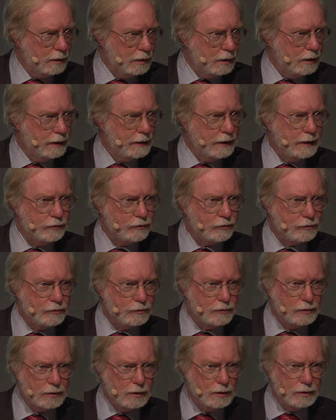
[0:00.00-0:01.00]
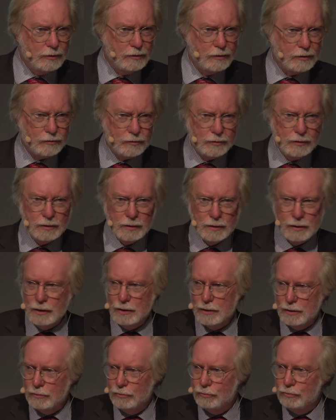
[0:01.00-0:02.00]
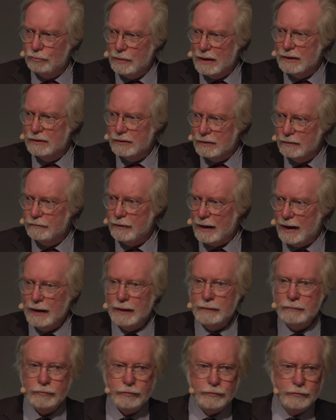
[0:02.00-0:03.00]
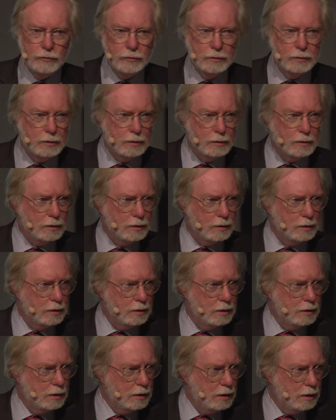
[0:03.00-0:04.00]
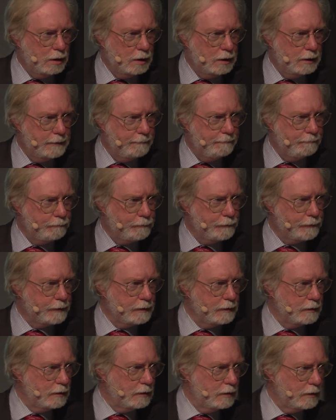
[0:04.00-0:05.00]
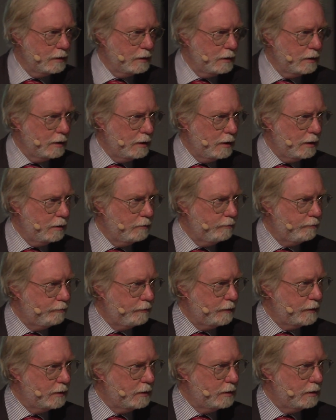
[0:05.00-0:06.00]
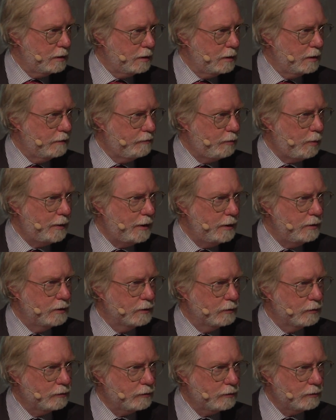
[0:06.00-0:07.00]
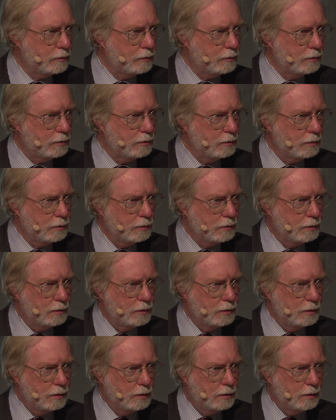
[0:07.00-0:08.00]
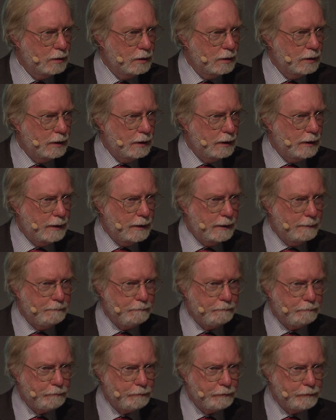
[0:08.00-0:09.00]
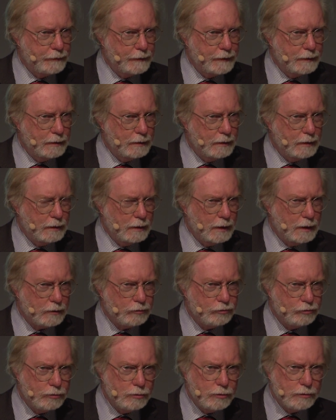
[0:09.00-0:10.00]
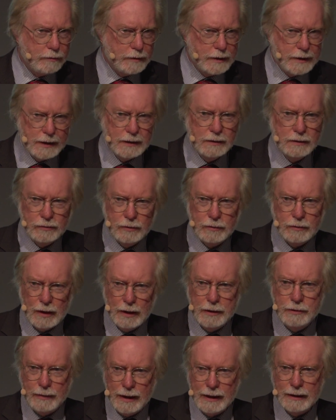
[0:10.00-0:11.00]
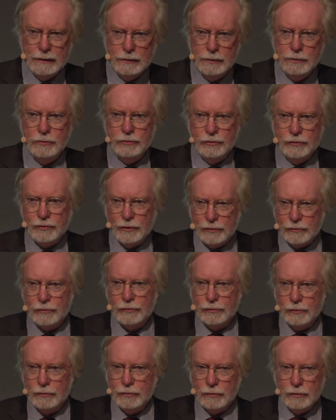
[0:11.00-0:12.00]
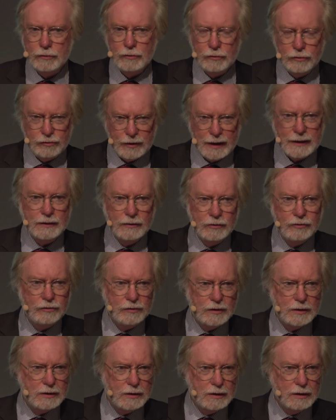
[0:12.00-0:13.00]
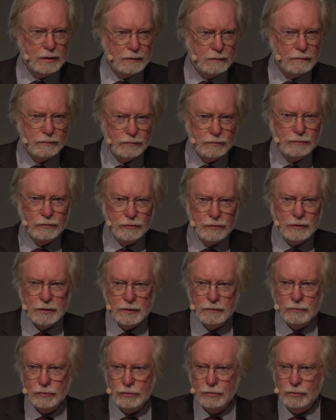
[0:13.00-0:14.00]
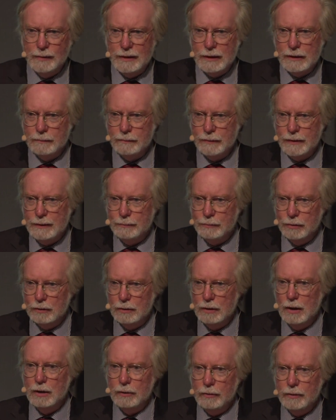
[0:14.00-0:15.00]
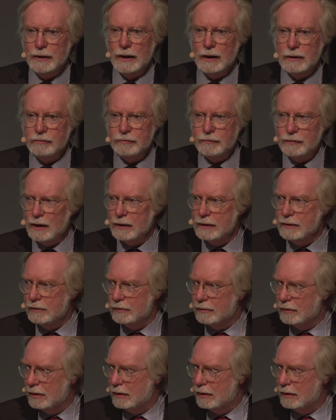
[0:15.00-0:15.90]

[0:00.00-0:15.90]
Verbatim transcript: against just a relative handful um, of, uh, of opponents. Um, extraordinary. They, uh, Iraq loses its second city, city of two million people, without a fight,